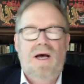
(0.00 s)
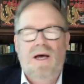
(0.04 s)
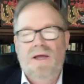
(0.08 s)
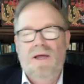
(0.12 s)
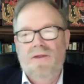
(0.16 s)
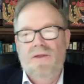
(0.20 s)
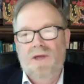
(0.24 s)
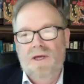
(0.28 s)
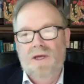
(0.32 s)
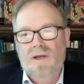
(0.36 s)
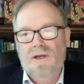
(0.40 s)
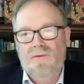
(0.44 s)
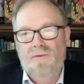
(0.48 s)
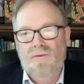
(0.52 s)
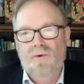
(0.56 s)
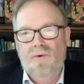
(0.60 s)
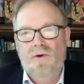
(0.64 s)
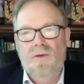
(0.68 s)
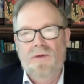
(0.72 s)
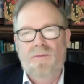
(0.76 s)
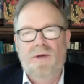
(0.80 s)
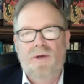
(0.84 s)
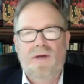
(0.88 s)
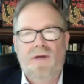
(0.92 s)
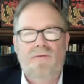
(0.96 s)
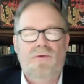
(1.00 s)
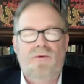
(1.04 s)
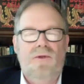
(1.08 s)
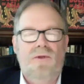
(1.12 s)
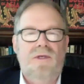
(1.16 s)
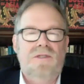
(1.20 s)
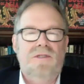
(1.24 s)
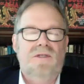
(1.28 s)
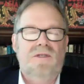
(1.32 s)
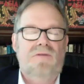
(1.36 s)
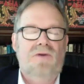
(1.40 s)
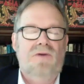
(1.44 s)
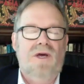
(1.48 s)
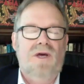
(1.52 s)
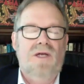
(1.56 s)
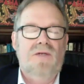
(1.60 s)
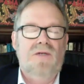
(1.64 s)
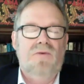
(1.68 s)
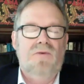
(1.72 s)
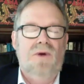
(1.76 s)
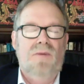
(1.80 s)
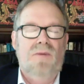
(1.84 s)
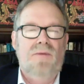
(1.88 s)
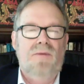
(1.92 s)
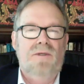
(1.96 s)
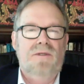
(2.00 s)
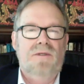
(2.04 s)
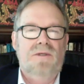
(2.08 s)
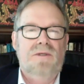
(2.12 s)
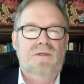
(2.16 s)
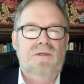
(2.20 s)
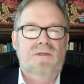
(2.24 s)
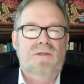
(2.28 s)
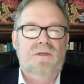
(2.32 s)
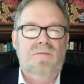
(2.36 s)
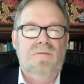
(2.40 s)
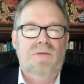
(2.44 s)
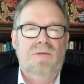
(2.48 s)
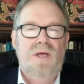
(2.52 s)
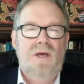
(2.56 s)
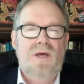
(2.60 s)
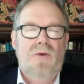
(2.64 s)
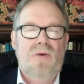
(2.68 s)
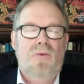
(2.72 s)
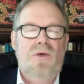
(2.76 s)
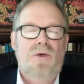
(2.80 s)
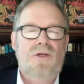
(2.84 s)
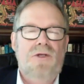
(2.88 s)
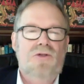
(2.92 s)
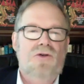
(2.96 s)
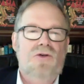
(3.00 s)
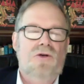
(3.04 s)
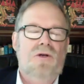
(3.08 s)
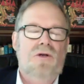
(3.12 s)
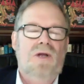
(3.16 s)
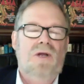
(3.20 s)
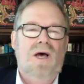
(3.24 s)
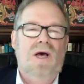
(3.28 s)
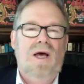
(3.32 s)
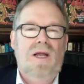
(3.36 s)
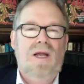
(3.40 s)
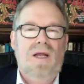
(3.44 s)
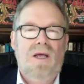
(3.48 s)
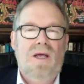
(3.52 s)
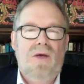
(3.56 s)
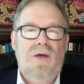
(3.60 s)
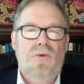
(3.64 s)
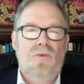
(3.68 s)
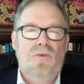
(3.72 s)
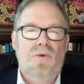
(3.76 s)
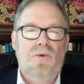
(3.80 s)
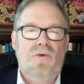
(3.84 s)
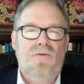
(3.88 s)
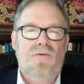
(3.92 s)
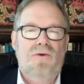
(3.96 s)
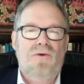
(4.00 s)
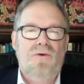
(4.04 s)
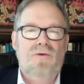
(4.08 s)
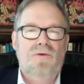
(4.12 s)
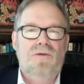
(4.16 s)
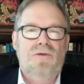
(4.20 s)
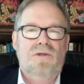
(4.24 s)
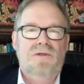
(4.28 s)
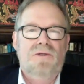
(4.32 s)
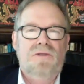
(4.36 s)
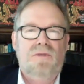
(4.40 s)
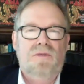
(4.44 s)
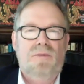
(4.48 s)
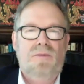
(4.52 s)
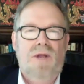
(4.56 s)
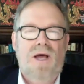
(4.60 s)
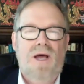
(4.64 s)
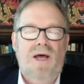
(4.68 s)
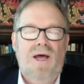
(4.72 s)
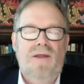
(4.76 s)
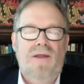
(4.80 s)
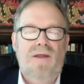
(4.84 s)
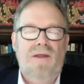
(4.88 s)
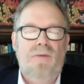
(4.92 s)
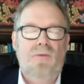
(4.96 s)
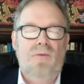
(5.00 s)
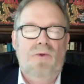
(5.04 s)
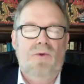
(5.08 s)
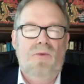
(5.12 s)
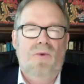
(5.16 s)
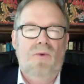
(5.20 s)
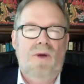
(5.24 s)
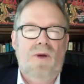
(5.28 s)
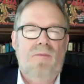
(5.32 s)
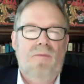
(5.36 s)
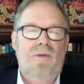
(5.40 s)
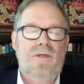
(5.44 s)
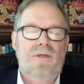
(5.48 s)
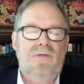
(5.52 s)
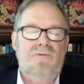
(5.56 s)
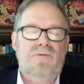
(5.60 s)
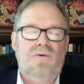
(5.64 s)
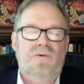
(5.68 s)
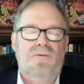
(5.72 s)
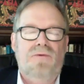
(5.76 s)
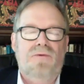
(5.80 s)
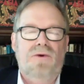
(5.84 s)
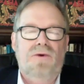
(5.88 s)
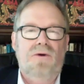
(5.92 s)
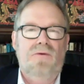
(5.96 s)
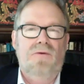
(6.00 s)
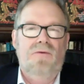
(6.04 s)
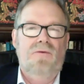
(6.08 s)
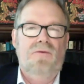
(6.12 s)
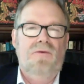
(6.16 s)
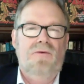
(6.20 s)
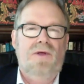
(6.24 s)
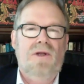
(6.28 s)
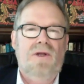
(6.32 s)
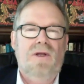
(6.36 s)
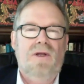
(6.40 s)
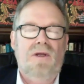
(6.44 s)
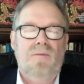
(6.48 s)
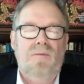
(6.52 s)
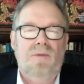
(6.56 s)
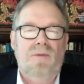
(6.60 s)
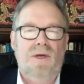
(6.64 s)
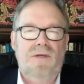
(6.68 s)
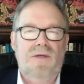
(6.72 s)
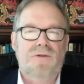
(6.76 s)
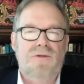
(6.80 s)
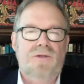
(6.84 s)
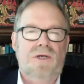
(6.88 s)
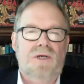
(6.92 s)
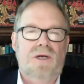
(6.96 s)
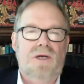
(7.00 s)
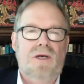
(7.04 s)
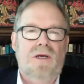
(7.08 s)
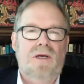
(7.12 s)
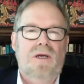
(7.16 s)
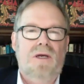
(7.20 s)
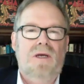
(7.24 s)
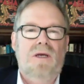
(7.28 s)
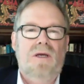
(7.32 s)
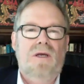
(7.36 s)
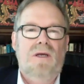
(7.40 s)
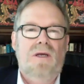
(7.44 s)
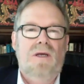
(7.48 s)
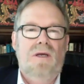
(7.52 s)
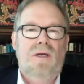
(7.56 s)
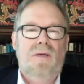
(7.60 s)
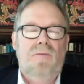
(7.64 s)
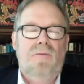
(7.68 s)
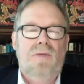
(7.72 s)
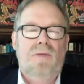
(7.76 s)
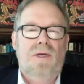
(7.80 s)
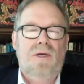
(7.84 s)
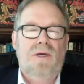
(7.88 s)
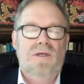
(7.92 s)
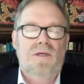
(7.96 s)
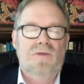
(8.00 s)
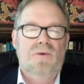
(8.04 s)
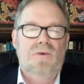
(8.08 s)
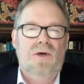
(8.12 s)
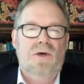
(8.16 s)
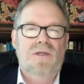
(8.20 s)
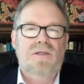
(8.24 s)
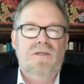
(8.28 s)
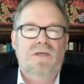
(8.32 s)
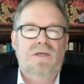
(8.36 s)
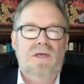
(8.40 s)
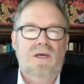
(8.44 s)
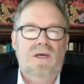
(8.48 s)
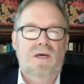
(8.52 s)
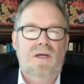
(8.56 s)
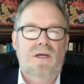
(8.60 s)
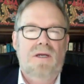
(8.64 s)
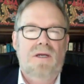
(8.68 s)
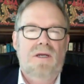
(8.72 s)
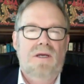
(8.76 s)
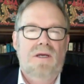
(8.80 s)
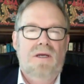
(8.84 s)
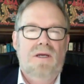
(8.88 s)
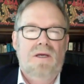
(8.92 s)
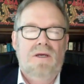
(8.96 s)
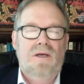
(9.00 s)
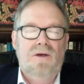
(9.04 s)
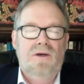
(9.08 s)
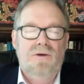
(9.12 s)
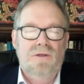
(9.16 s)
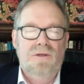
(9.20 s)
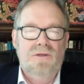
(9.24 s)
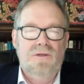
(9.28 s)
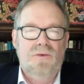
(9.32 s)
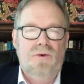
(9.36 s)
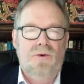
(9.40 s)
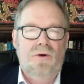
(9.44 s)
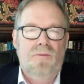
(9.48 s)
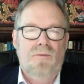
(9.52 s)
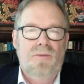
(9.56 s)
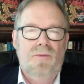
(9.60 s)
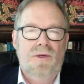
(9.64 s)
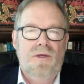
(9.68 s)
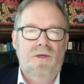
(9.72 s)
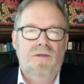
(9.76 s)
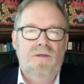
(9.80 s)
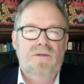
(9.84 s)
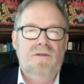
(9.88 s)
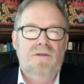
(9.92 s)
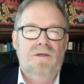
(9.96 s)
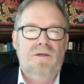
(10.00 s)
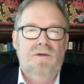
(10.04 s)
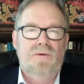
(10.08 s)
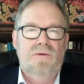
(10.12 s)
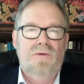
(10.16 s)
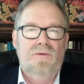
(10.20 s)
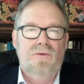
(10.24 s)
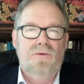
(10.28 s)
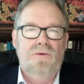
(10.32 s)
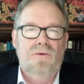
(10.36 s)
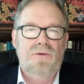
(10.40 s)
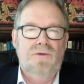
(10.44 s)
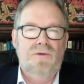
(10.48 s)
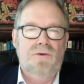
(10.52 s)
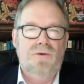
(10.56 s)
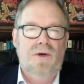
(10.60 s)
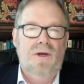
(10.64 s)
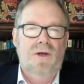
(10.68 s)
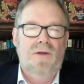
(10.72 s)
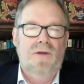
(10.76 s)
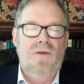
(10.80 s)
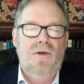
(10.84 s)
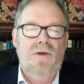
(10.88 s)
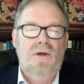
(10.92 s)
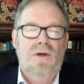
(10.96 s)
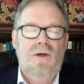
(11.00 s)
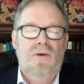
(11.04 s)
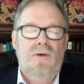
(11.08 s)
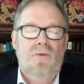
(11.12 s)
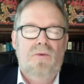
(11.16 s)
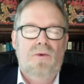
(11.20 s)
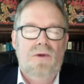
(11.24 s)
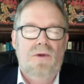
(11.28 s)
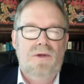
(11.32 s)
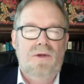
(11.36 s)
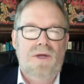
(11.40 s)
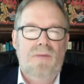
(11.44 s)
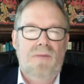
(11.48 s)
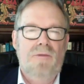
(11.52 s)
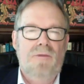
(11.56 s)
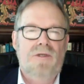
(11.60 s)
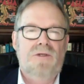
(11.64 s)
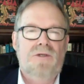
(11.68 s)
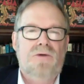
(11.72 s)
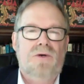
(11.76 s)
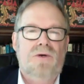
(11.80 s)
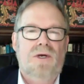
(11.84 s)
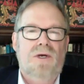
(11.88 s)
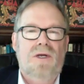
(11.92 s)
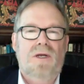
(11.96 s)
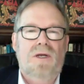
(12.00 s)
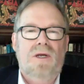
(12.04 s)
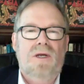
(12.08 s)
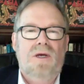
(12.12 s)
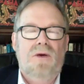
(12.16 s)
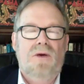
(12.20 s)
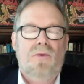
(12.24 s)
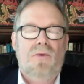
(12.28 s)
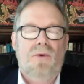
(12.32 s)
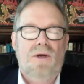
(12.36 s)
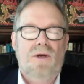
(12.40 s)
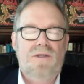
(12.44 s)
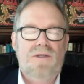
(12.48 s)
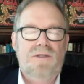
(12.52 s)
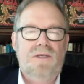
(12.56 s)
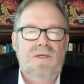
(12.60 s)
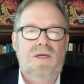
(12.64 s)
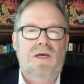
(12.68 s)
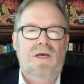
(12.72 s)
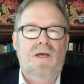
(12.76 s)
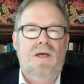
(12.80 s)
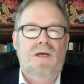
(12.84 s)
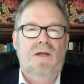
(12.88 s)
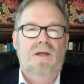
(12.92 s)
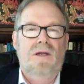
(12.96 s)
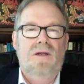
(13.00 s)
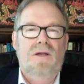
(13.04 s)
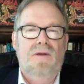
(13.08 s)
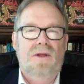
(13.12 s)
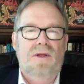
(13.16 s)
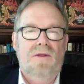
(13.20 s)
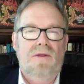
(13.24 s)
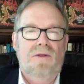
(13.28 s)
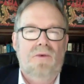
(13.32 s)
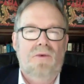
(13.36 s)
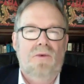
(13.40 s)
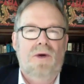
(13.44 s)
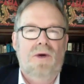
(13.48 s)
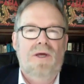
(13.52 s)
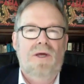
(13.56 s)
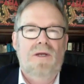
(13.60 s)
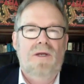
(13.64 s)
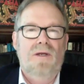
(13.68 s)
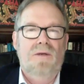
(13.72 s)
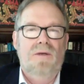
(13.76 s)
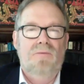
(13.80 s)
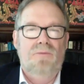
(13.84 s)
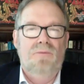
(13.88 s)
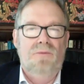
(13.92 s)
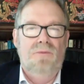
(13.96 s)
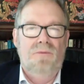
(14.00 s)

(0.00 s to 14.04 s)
They can afford to pay for these advanced weapon systems. We should not refuse to supply them with weapons for fear of offending Beijing. Because once again, here is where peace through strength will demonstrate once again that the way to